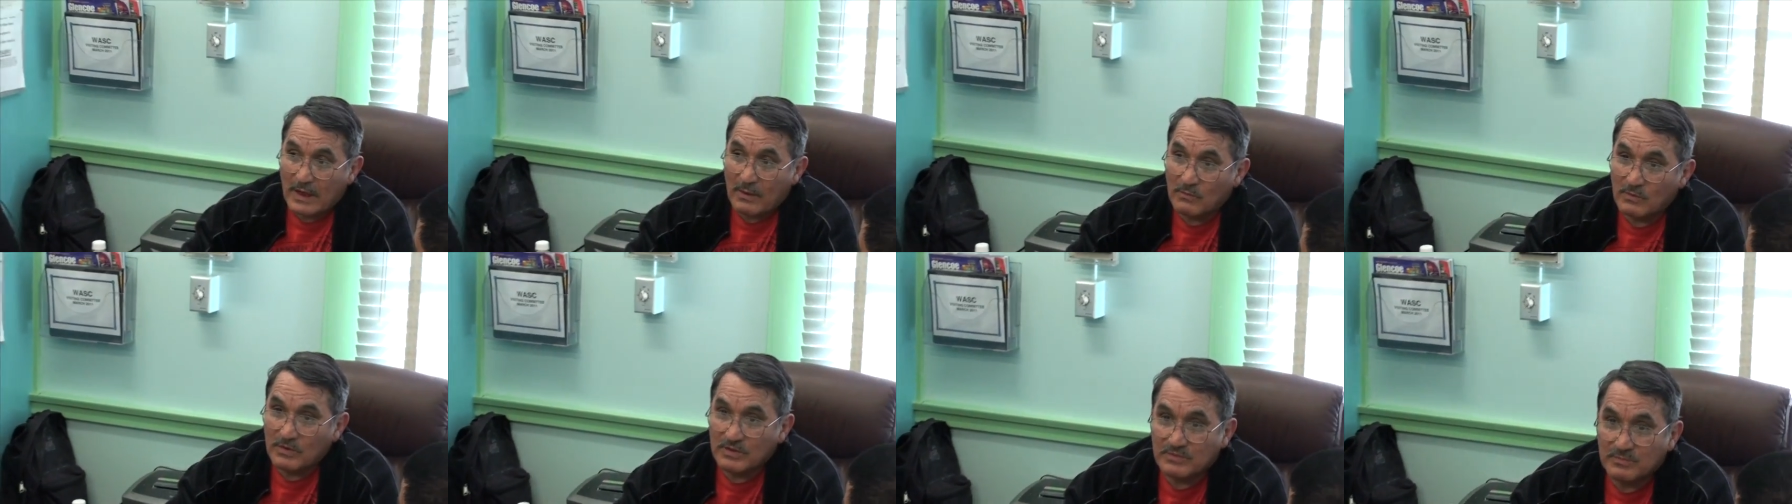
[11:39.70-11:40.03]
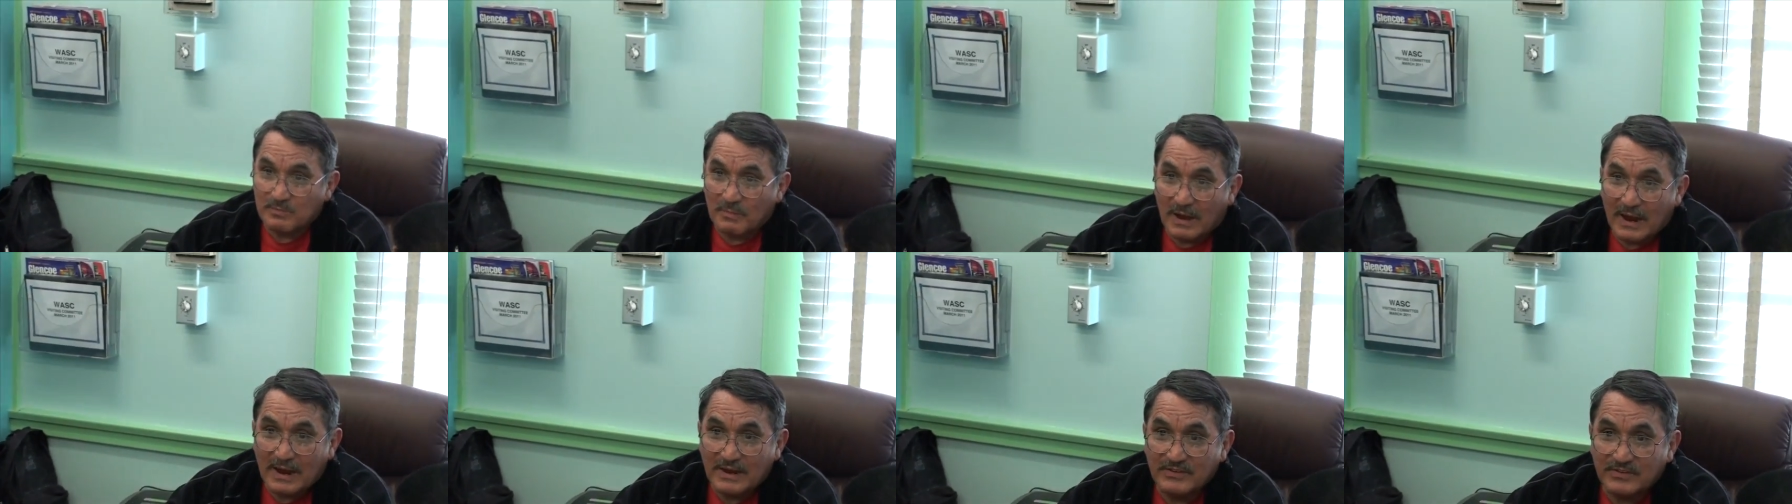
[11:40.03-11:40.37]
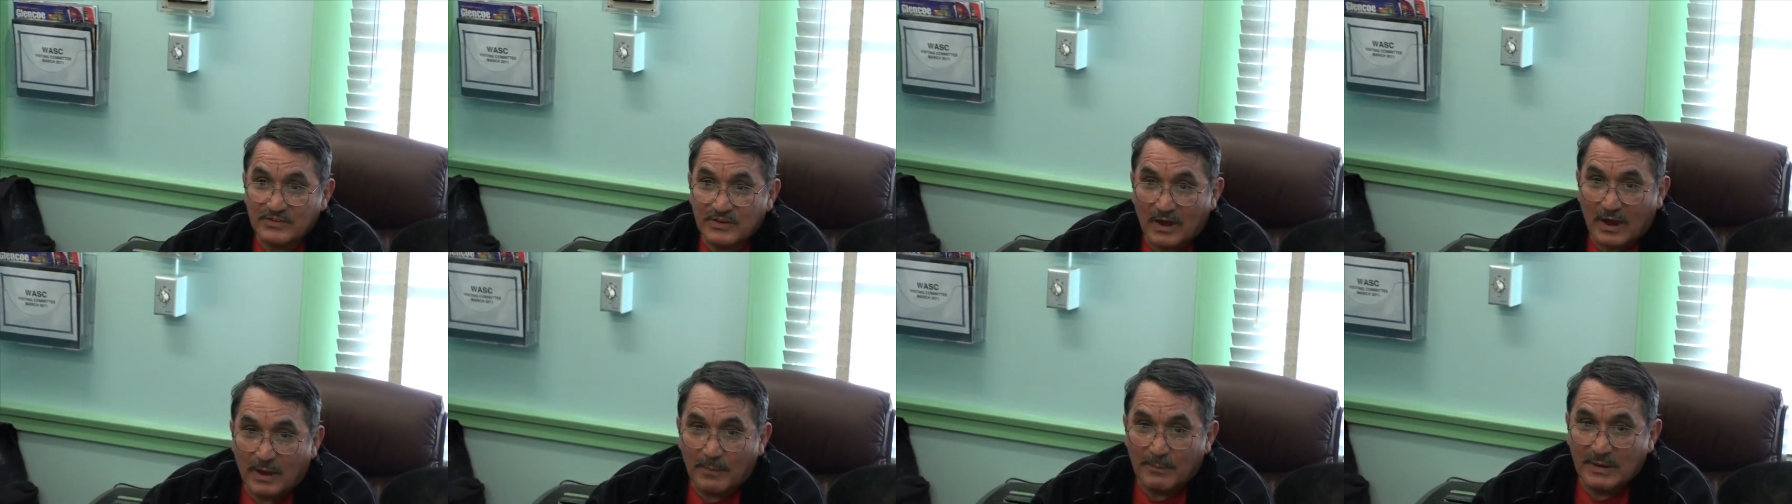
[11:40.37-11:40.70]
that was my
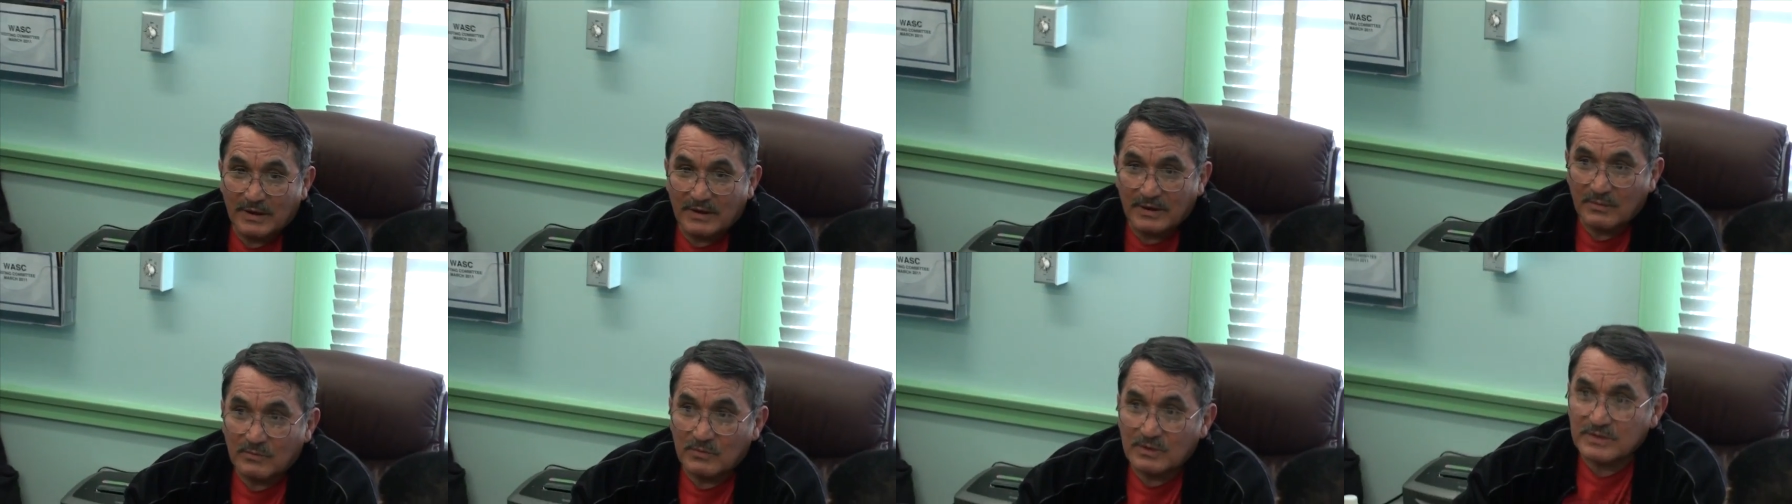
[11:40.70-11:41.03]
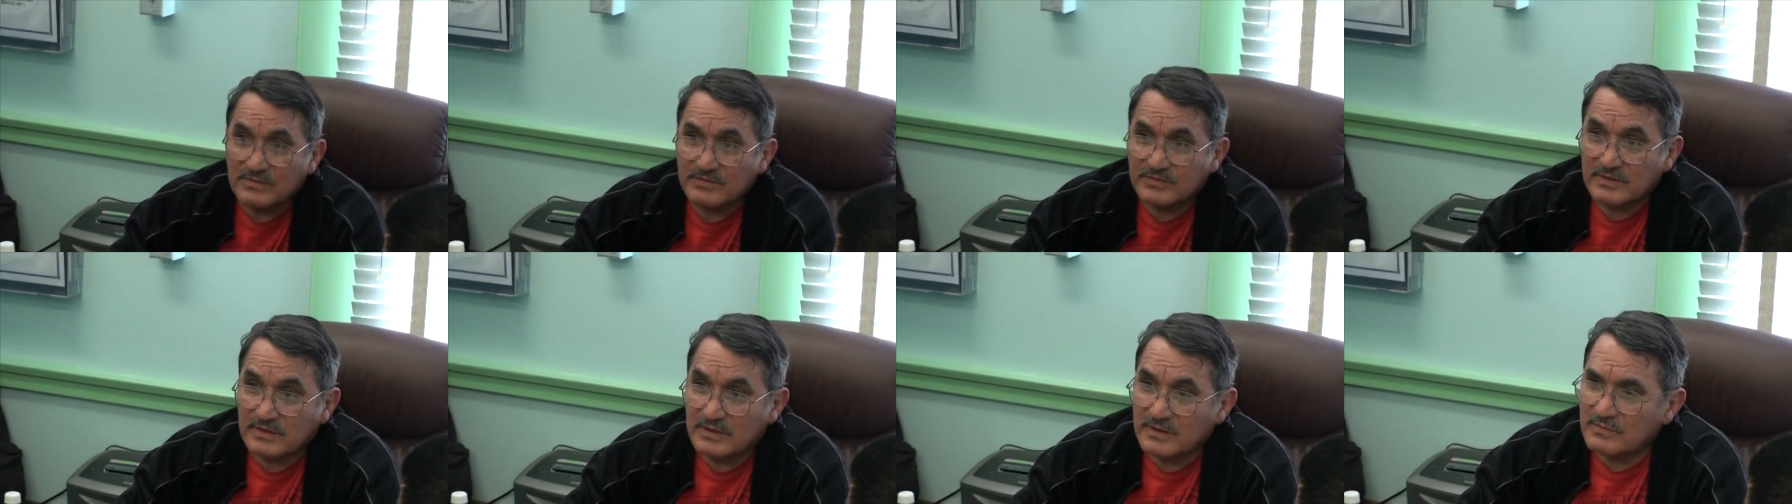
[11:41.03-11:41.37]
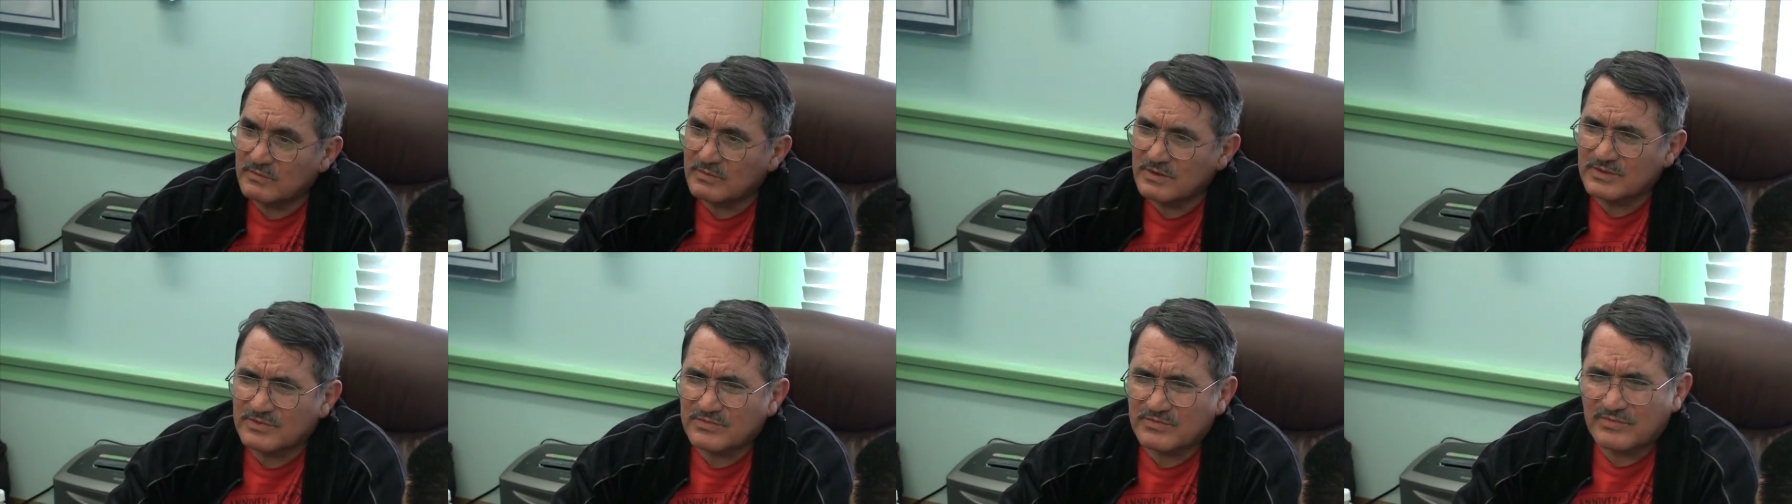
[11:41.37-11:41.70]
job, and it was,
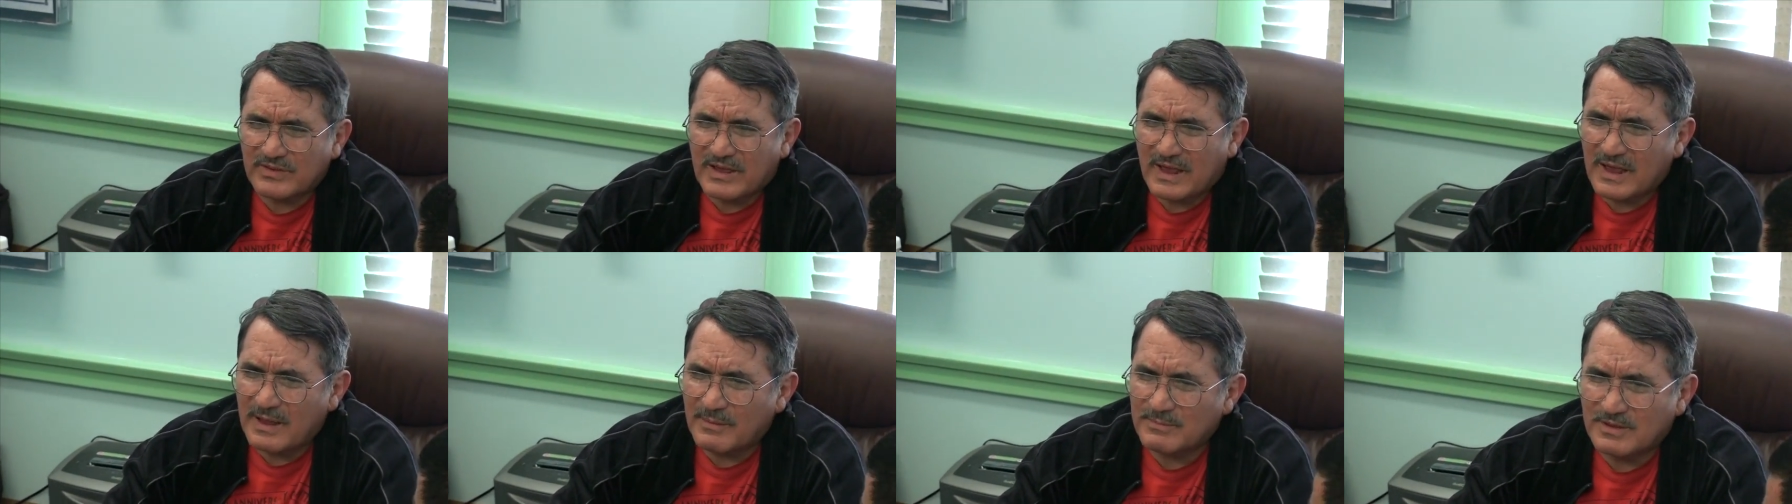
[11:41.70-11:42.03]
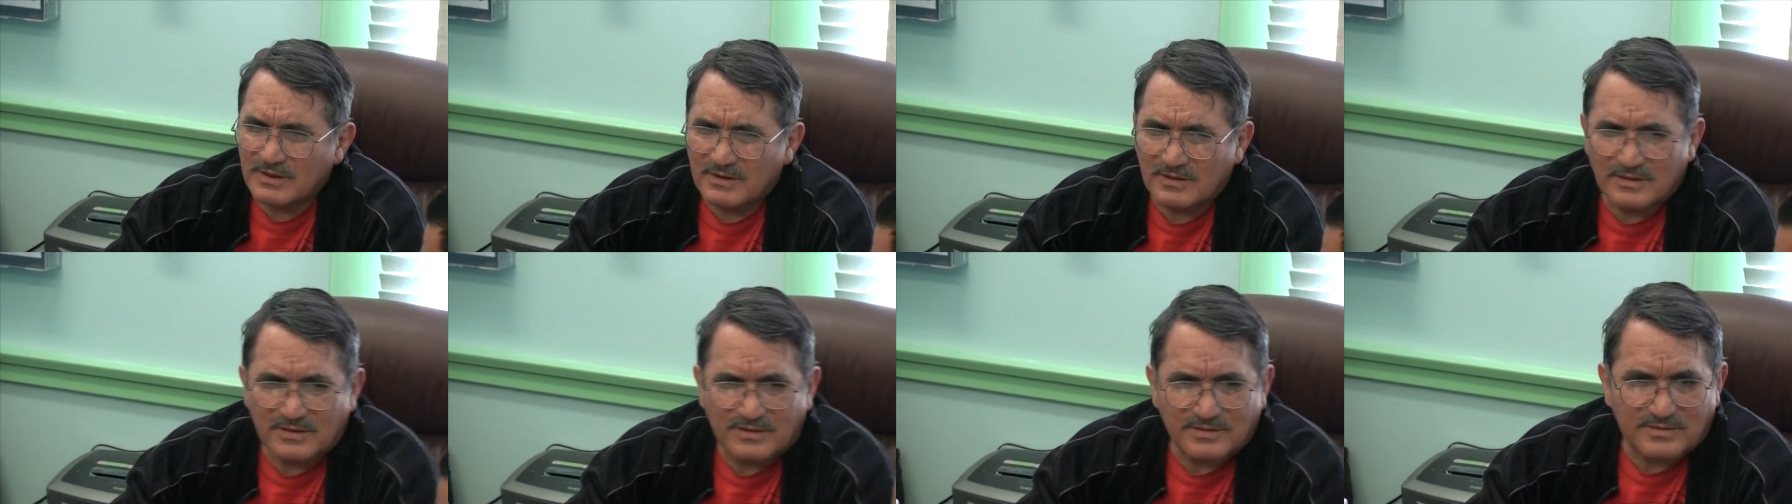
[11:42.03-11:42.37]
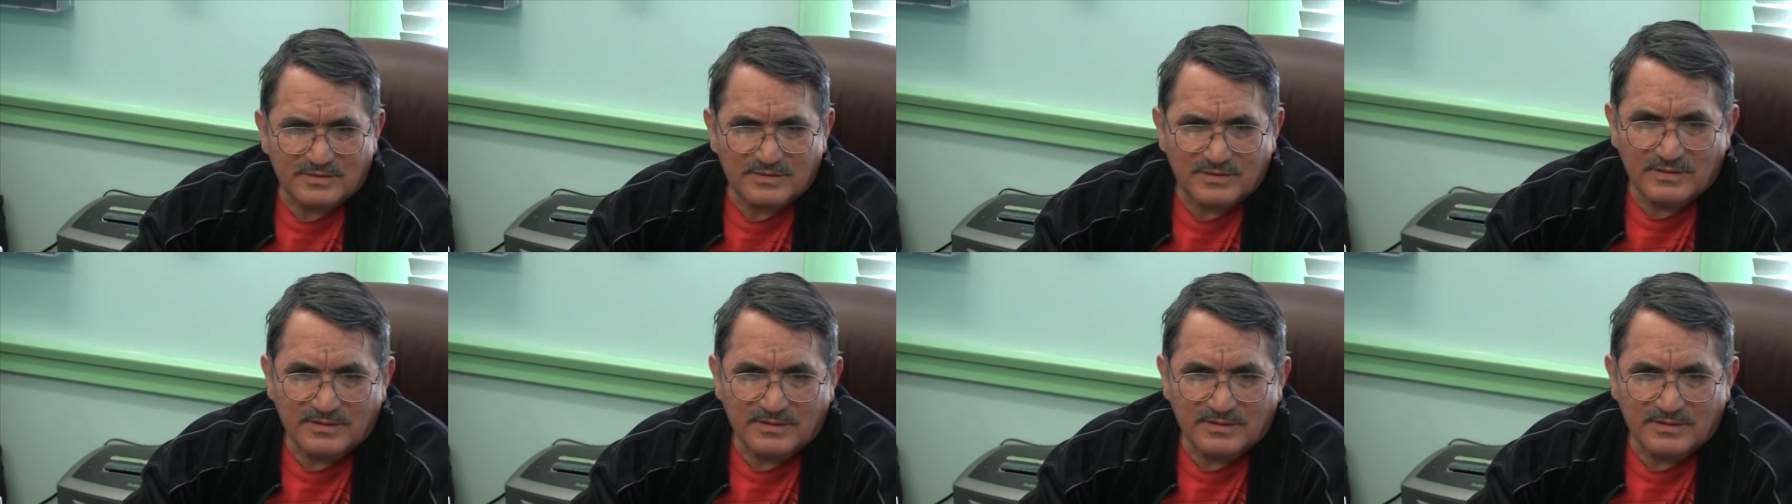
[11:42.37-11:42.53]
it was fabulous.